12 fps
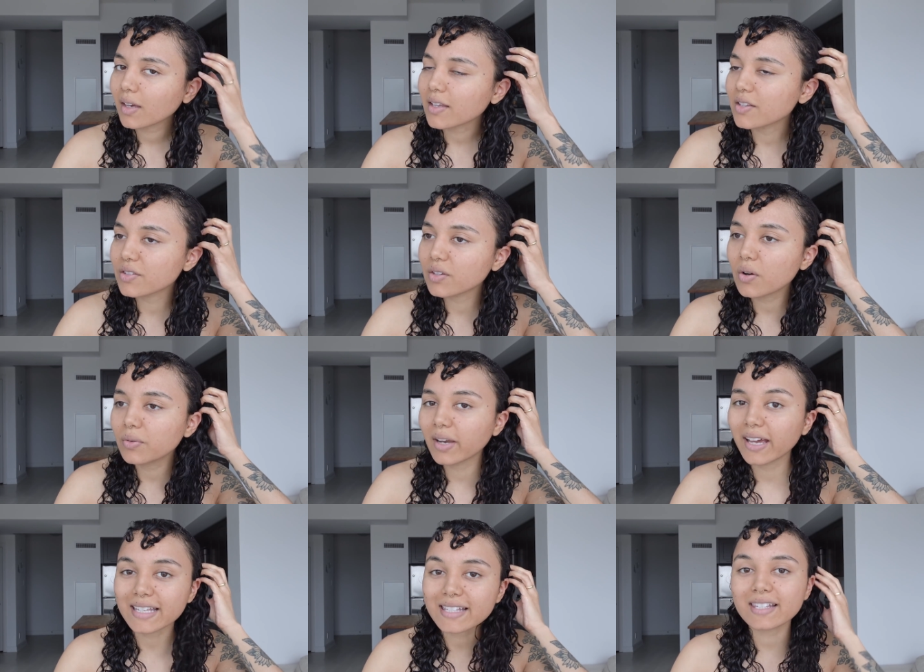it's so
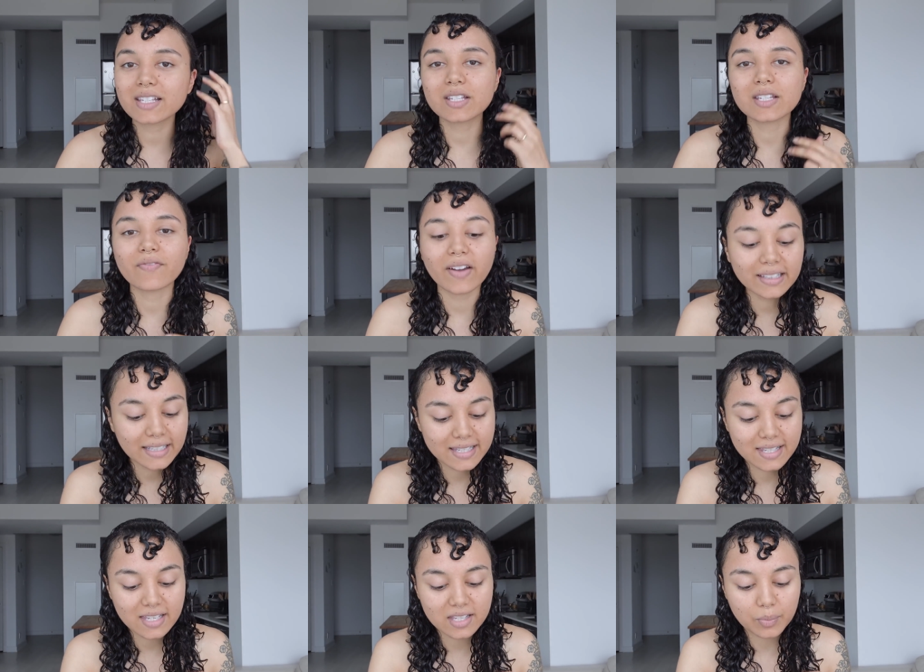nice to finally
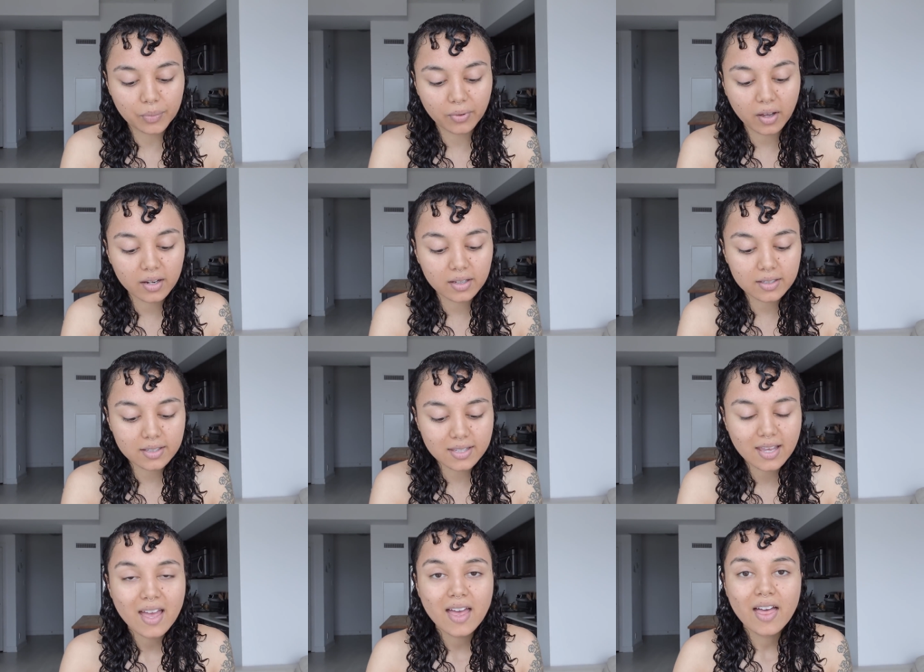see some products